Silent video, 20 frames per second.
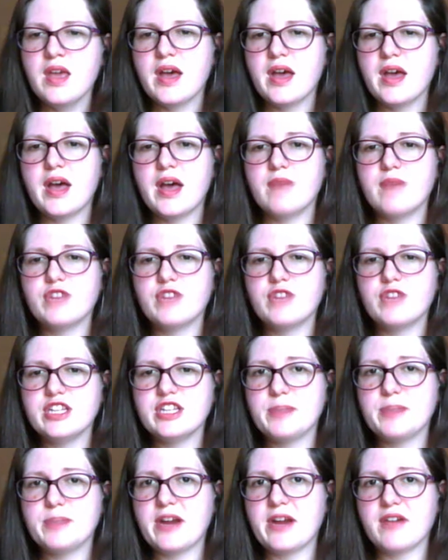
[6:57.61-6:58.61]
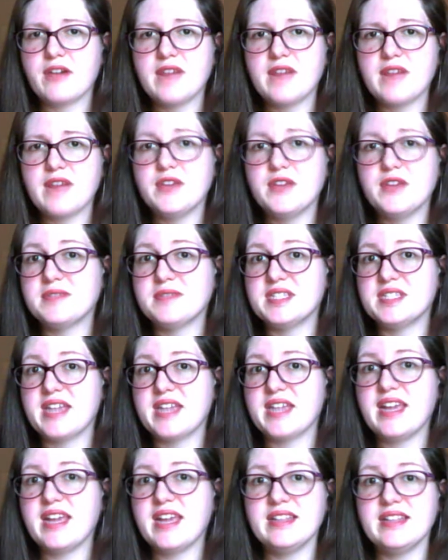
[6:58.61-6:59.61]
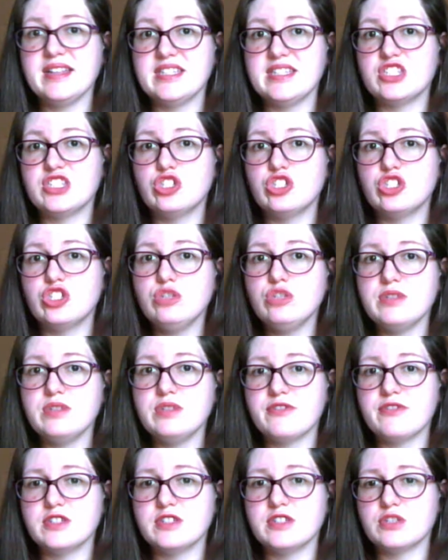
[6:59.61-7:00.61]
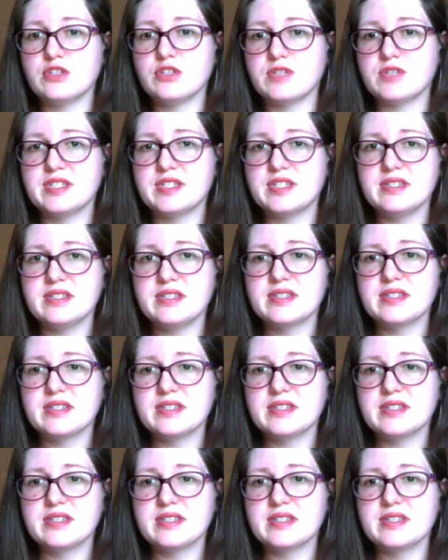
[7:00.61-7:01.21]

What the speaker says: For each paragraph, you have to cite at least 2 different sources.